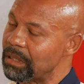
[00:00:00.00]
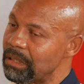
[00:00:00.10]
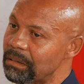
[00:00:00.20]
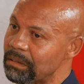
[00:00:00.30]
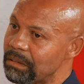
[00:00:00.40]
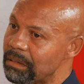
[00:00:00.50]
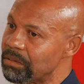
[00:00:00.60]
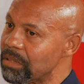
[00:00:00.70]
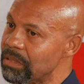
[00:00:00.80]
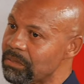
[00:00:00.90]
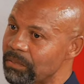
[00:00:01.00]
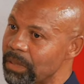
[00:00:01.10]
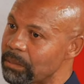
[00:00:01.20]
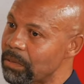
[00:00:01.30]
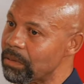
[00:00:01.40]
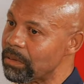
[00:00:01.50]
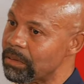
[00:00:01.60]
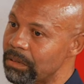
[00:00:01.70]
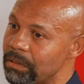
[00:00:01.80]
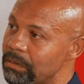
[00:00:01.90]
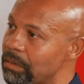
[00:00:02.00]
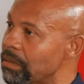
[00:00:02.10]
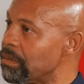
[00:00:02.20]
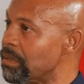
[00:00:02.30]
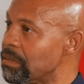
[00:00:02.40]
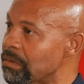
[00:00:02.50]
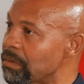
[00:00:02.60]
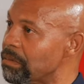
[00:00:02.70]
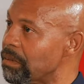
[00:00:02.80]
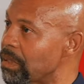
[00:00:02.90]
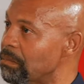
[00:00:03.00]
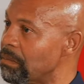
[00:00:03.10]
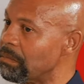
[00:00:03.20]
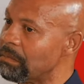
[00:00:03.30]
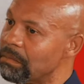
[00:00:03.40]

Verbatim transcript: yeah, get a chance for people to learn you. You get a chance to learn them,